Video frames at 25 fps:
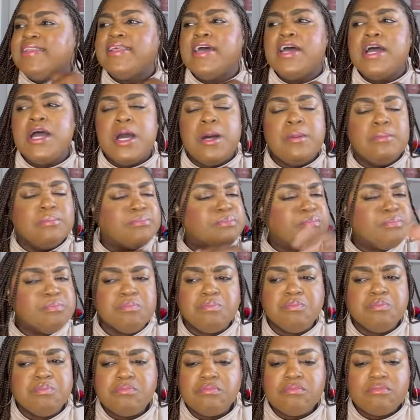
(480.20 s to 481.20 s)
I'm
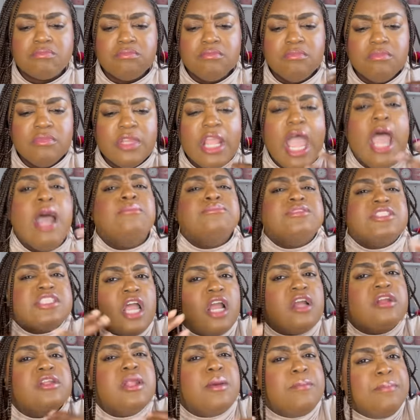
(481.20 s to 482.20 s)

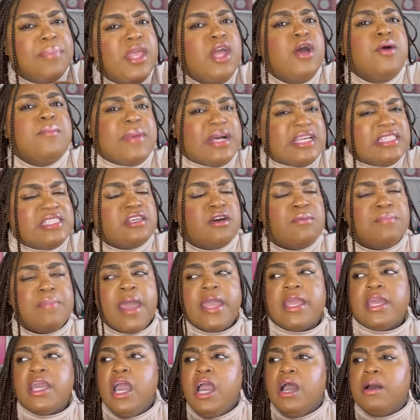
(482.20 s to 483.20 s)
starting to build myself
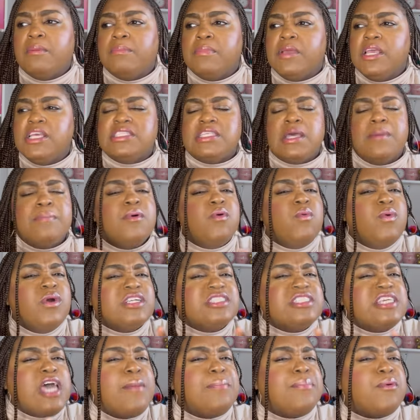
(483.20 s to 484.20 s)
back up. He said, but
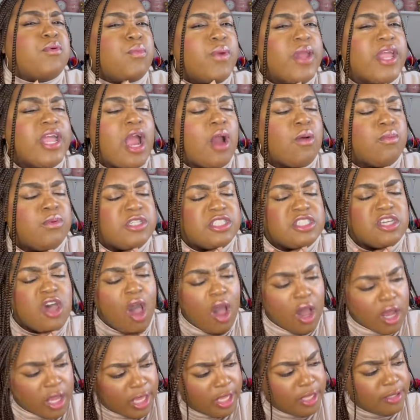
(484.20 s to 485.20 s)
what type of ring are we
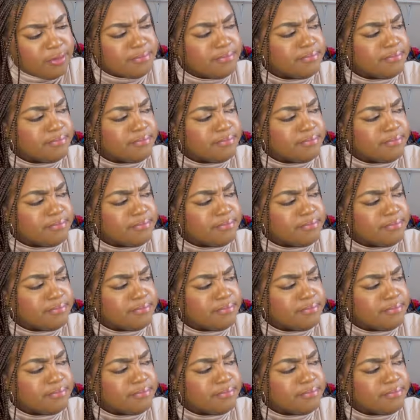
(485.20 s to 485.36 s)
talking?